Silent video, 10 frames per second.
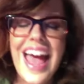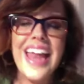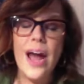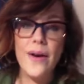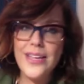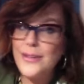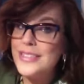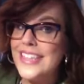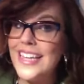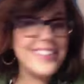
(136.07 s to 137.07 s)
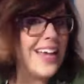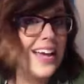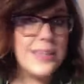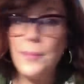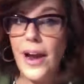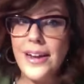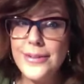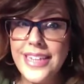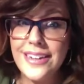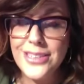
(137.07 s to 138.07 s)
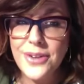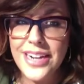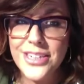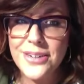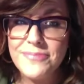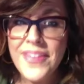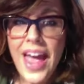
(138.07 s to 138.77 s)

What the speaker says: And now I use this as a brand new sales director.